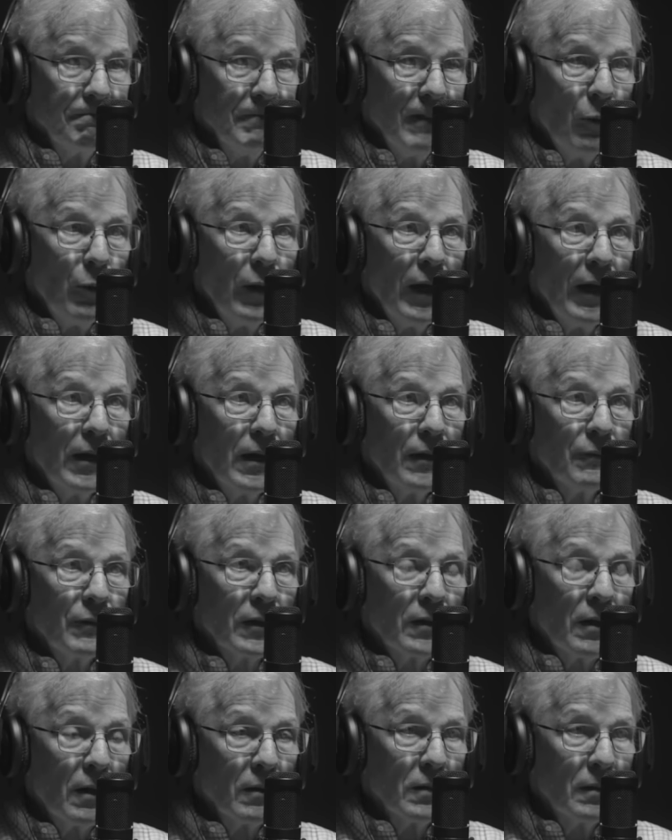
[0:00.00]
And we hadn't even
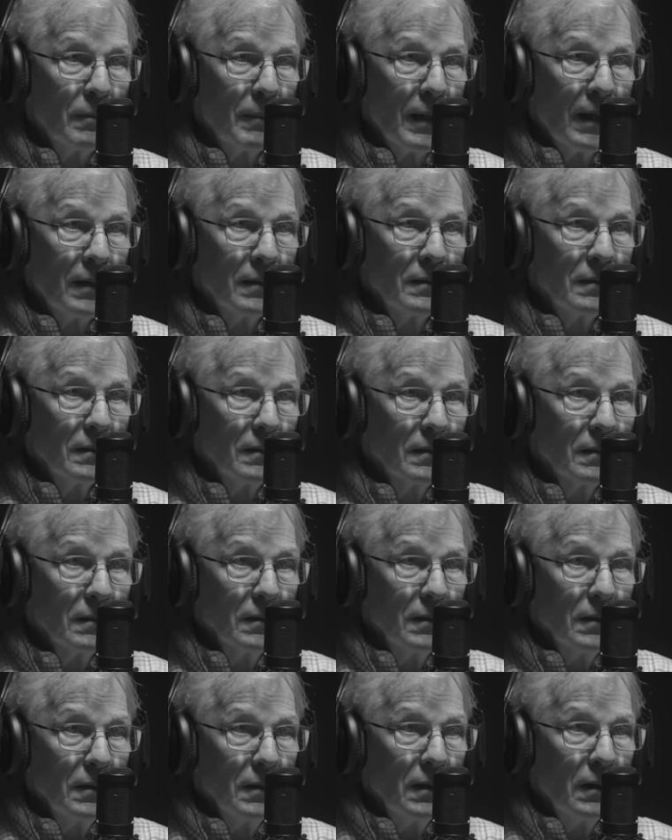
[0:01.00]
talked about
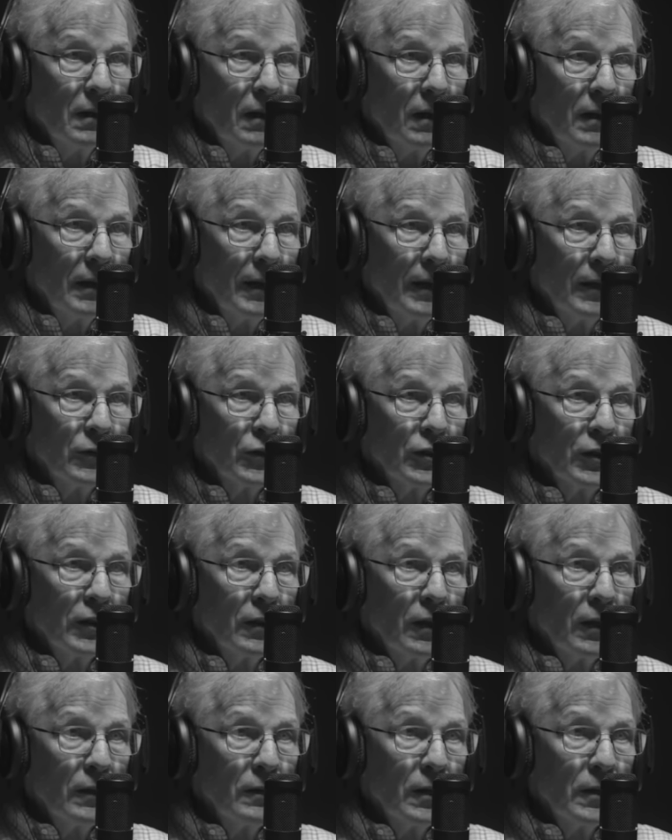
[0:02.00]
LZ
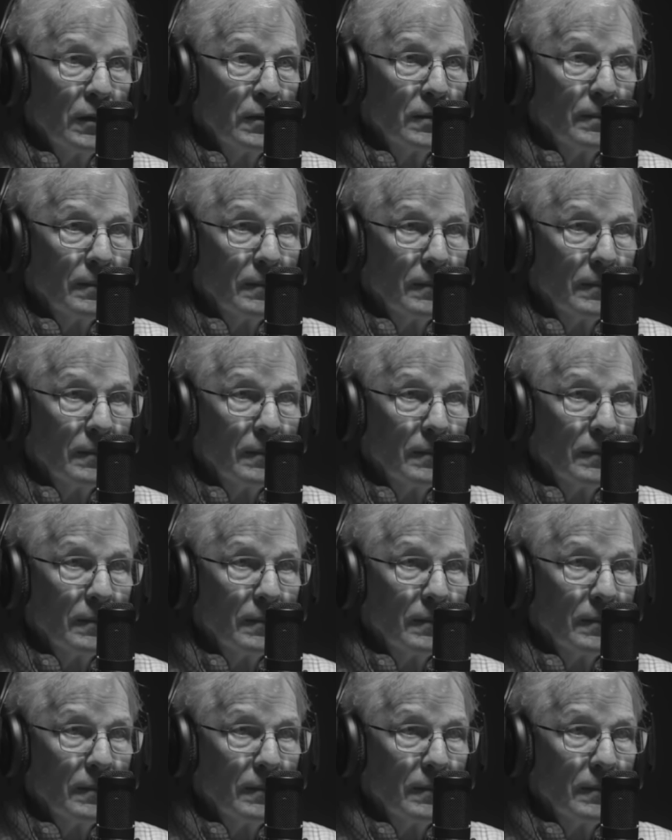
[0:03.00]
Lolo.